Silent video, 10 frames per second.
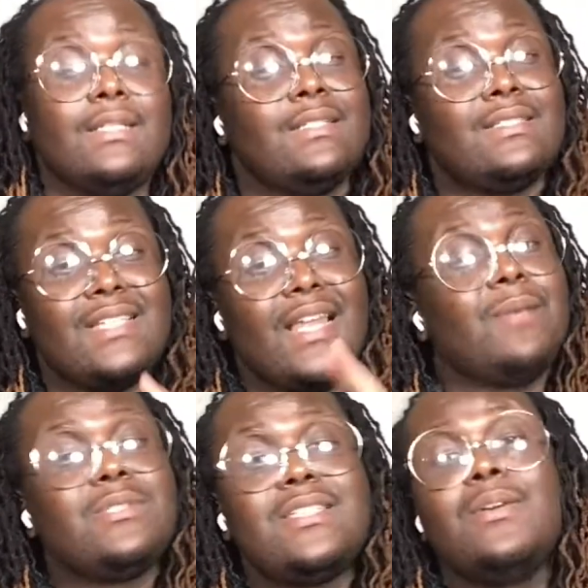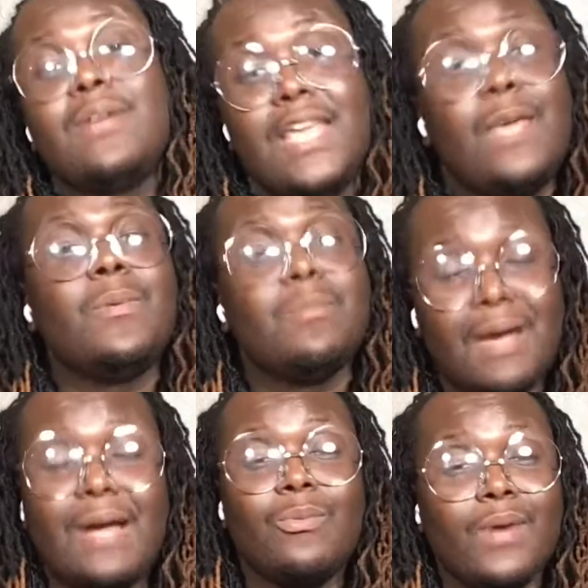Said, I'm still keeping
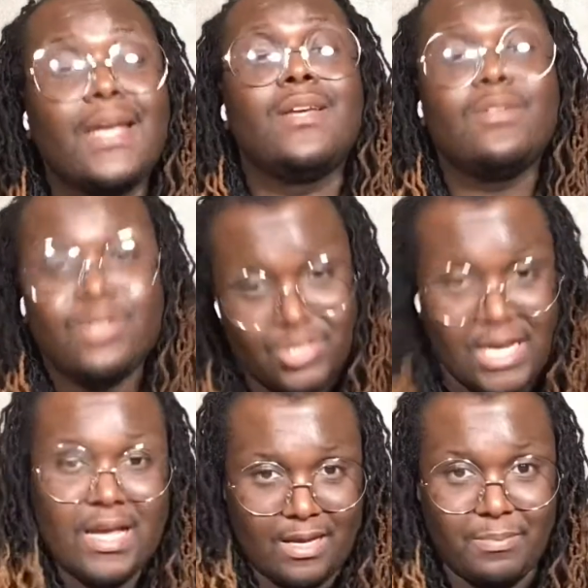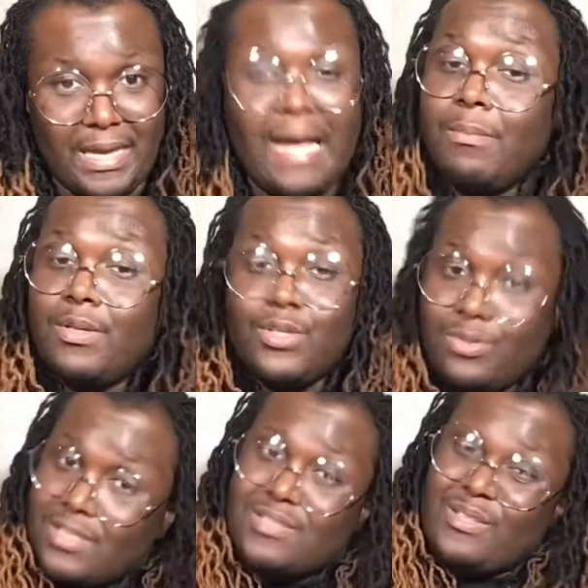my regular job. I'm going to do
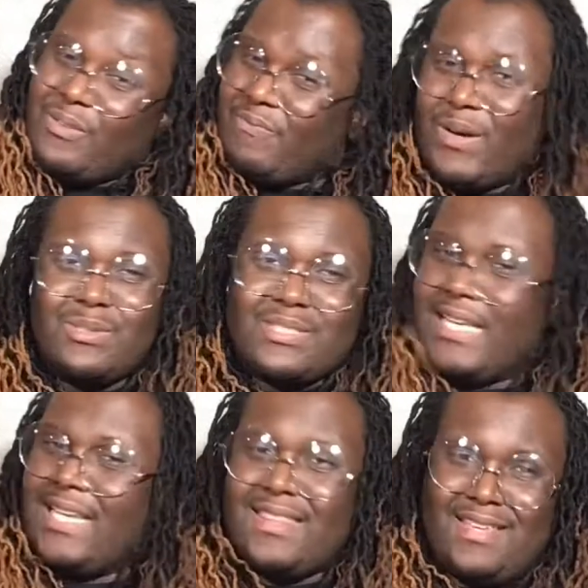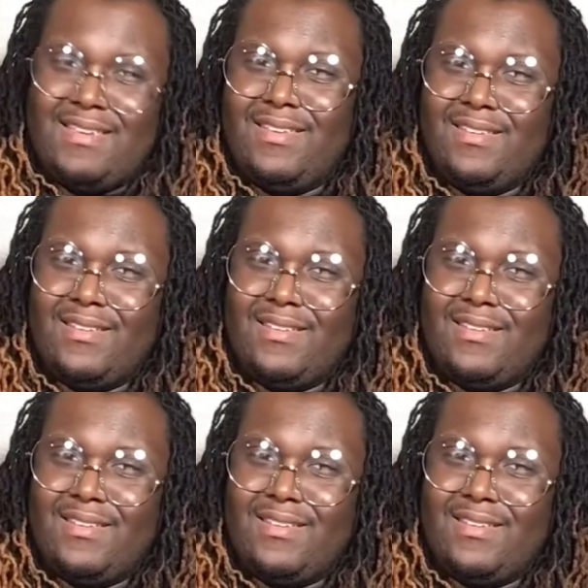this little first lady thing,